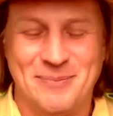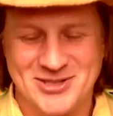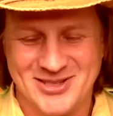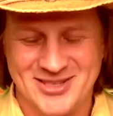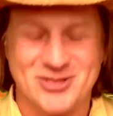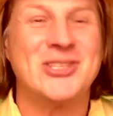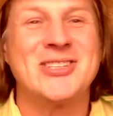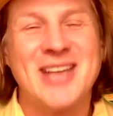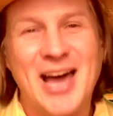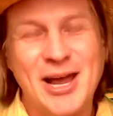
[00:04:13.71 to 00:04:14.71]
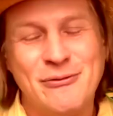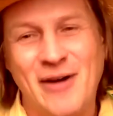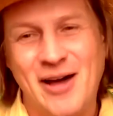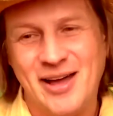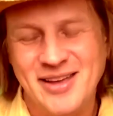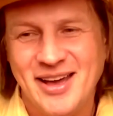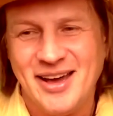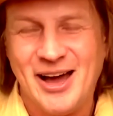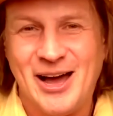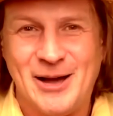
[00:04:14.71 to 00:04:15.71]
businesses. So this is kind of fun,
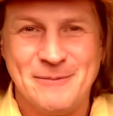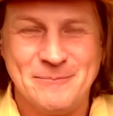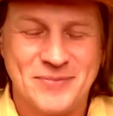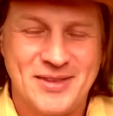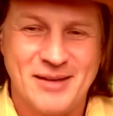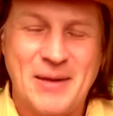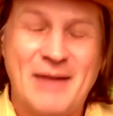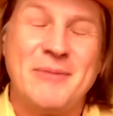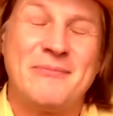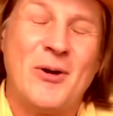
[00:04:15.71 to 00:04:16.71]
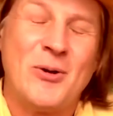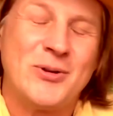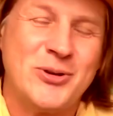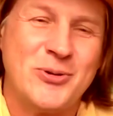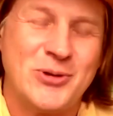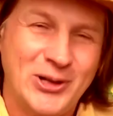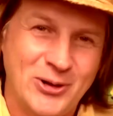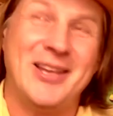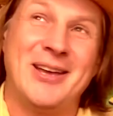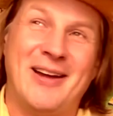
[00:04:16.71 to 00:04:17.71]
having folks who
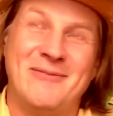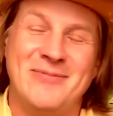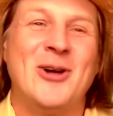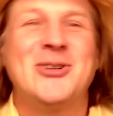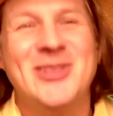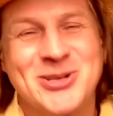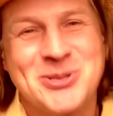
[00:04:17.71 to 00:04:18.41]
clearly aren't in their